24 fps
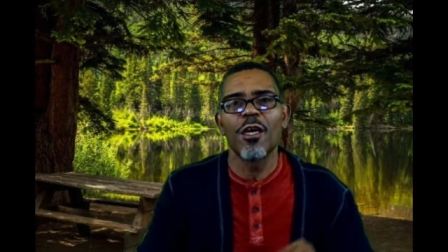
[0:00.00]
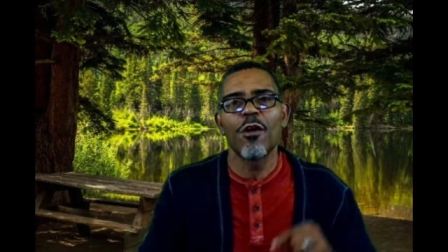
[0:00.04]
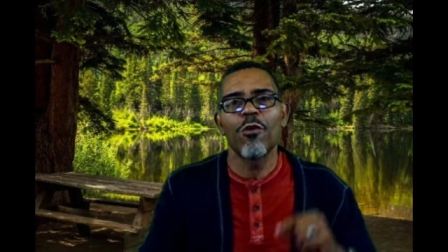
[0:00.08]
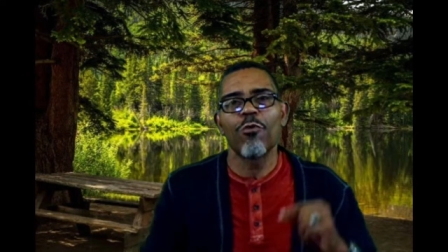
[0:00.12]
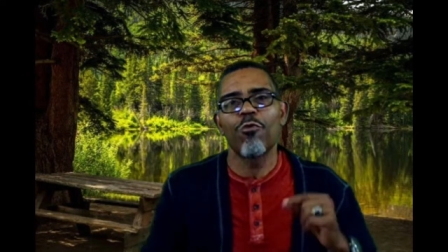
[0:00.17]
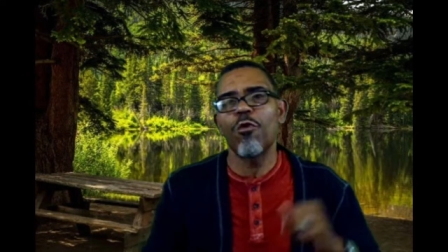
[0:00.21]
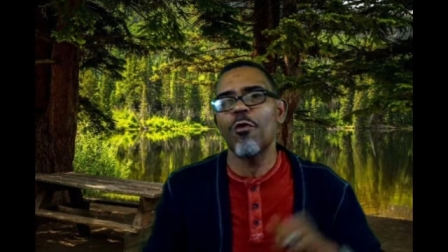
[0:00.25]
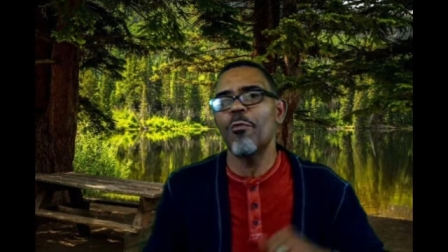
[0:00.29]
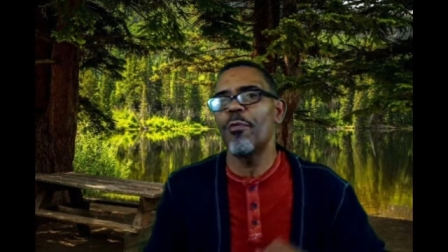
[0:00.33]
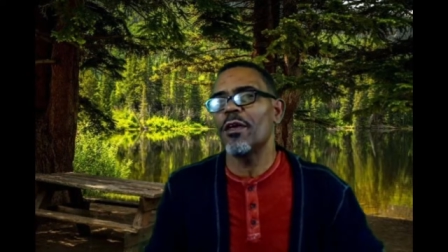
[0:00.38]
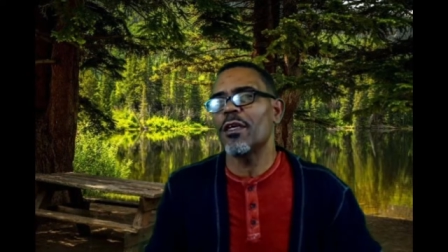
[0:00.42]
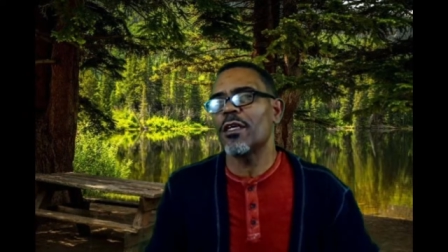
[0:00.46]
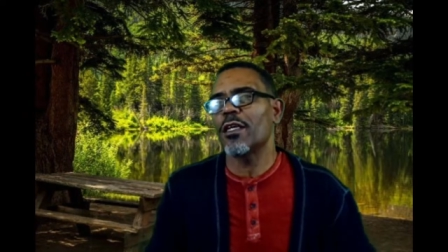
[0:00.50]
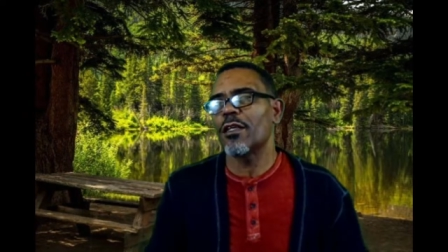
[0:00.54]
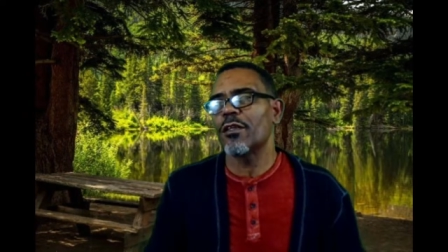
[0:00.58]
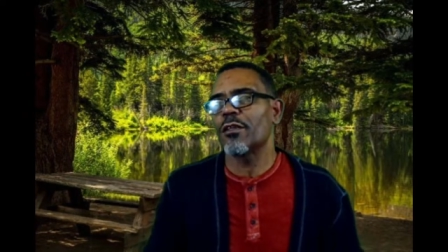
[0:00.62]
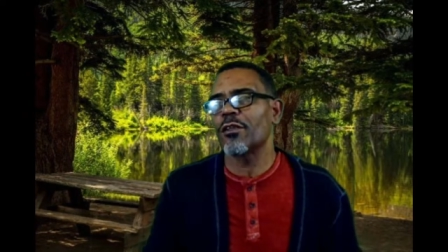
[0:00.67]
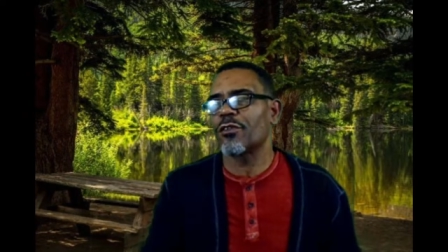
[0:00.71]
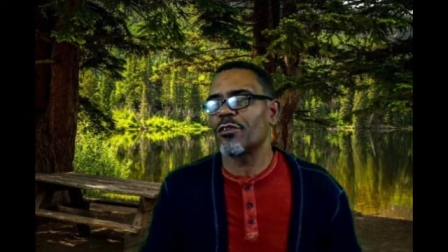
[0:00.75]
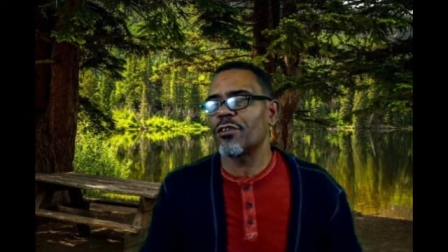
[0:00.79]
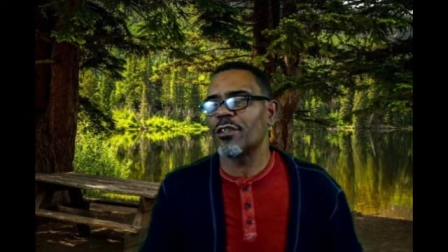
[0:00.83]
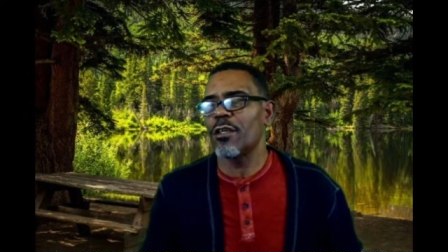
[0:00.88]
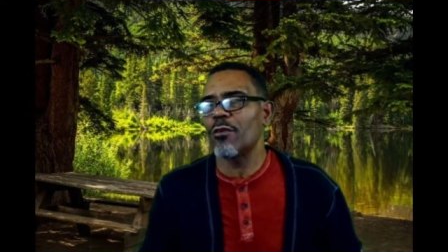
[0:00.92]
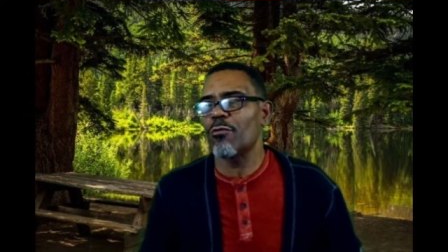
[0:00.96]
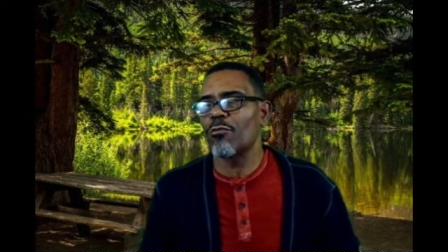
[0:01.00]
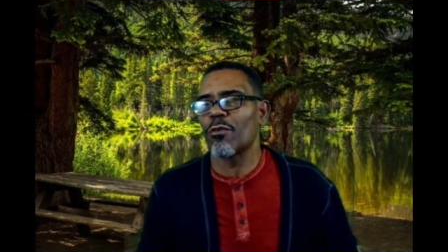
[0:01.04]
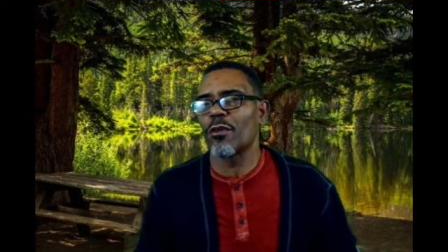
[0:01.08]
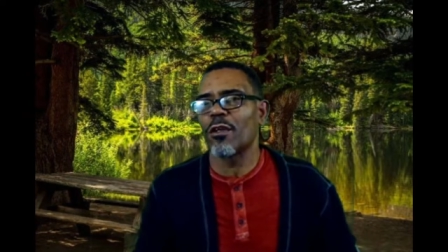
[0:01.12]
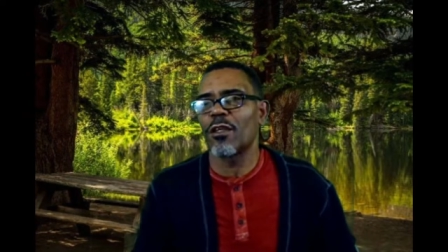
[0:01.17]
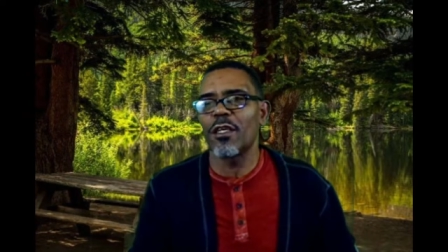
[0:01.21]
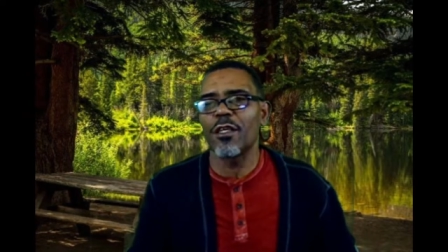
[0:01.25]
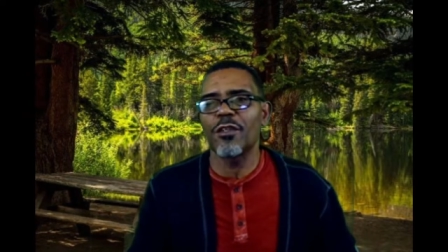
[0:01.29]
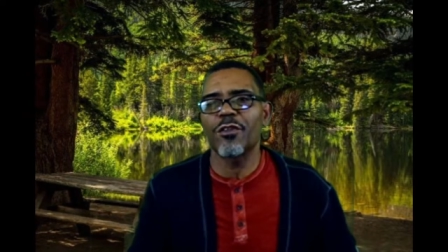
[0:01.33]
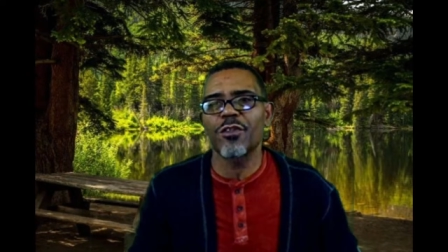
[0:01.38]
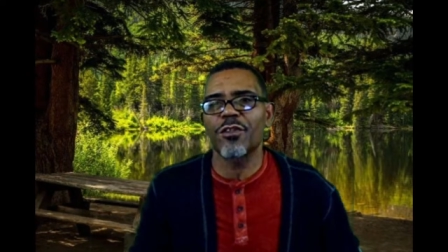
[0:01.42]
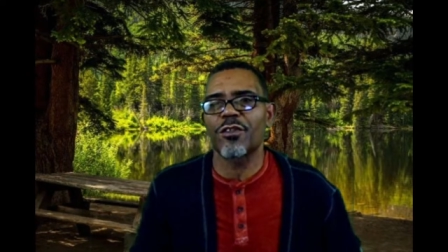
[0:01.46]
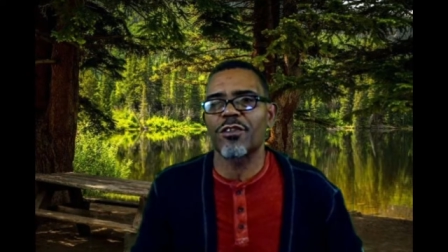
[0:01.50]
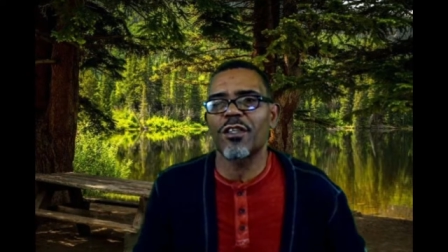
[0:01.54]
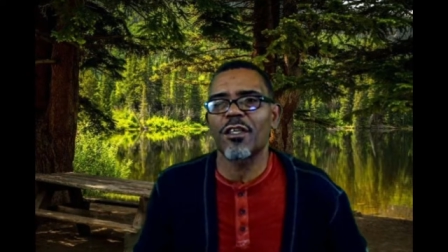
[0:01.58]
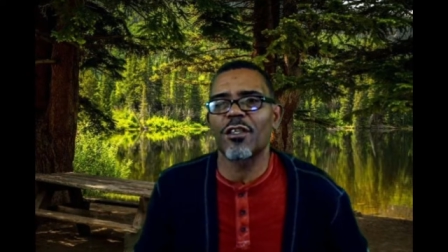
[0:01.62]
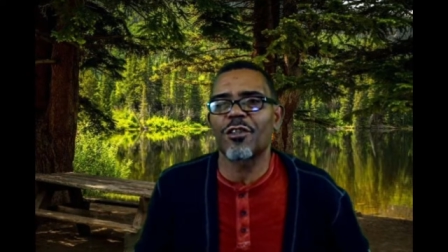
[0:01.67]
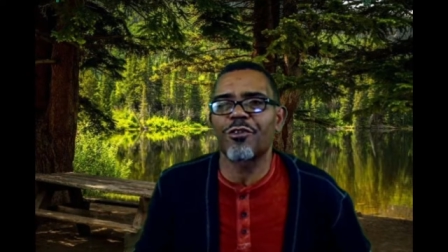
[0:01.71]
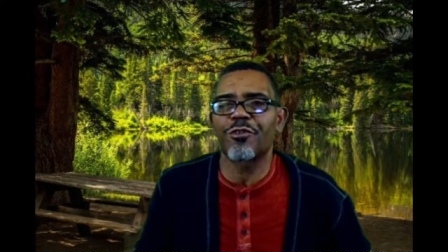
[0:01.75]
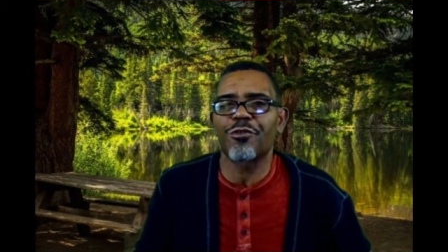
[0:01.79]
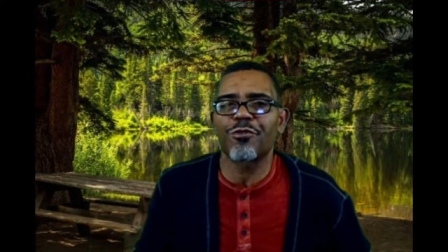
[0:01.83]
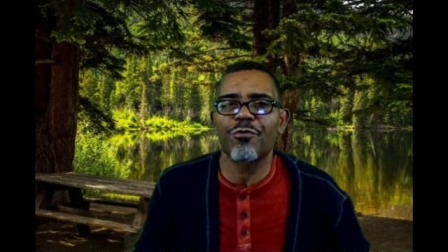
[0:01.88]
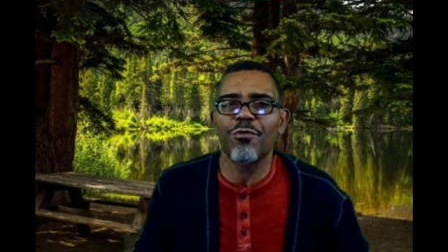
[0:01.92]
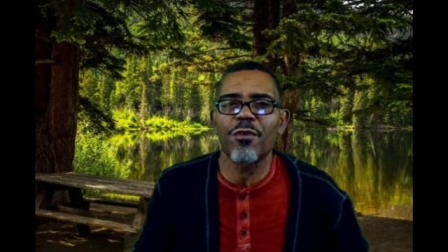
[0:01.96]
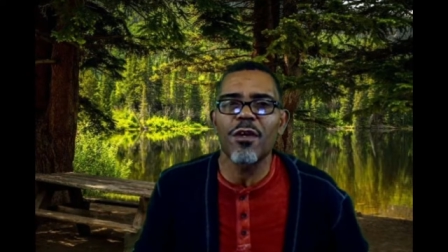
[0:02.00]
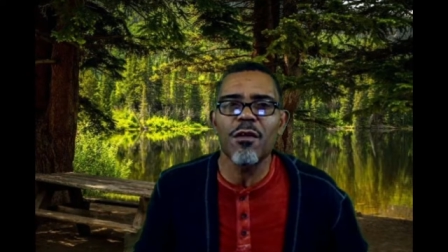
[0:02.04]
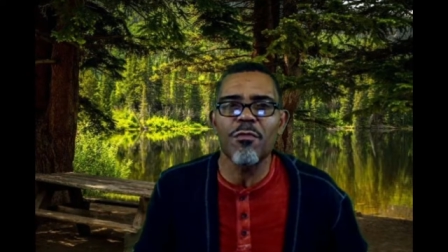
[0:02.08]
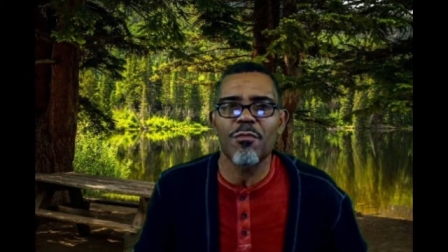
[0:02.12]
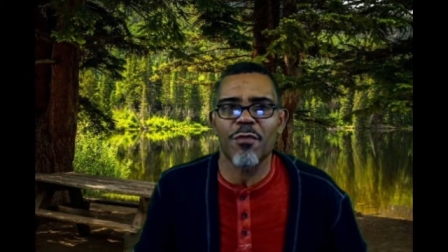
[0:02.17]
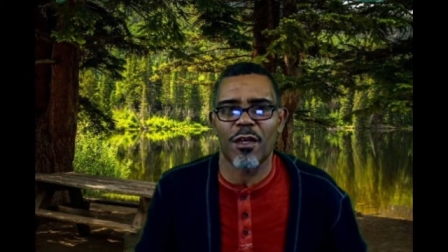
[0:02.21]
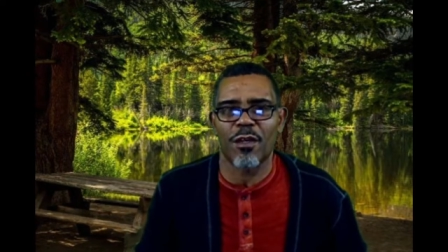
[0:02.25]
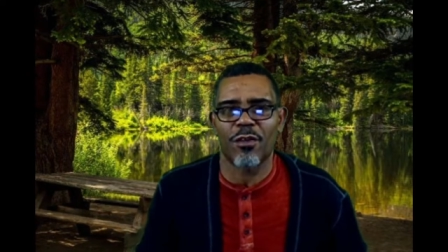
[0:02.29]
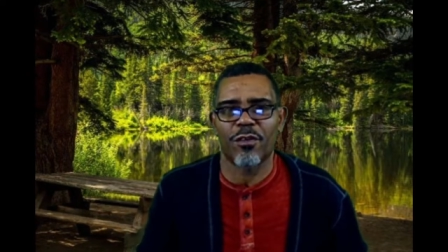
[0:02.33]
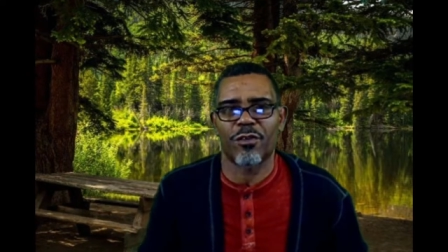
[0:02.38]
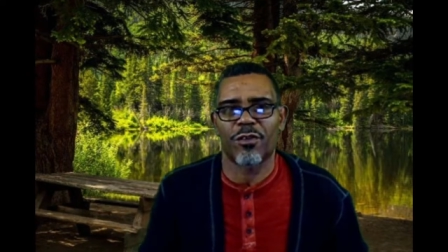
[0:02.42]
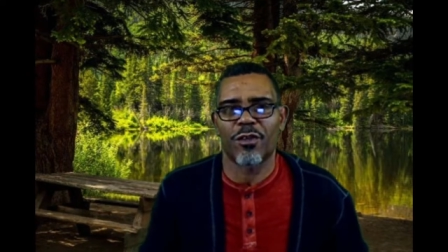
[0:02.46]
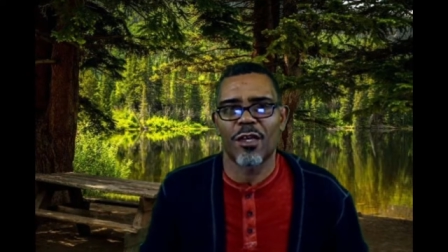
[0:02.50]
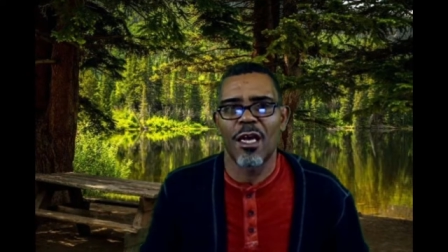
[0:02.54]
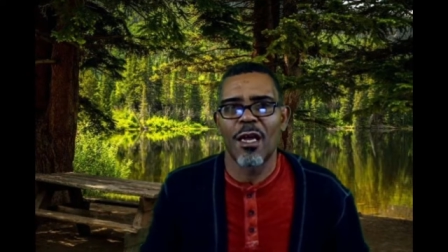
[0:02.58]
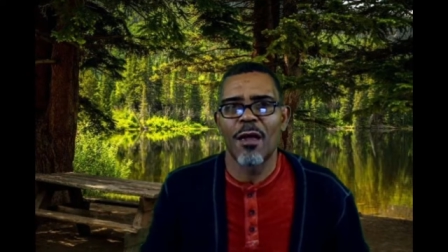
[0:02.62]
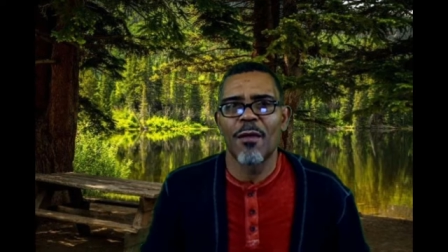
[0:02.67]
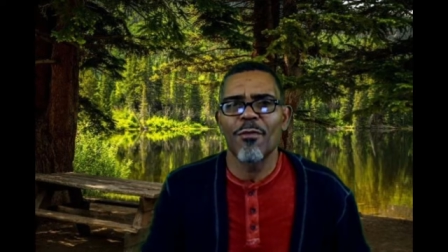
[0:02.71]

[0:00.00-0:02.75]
we'll begin to see religious extremists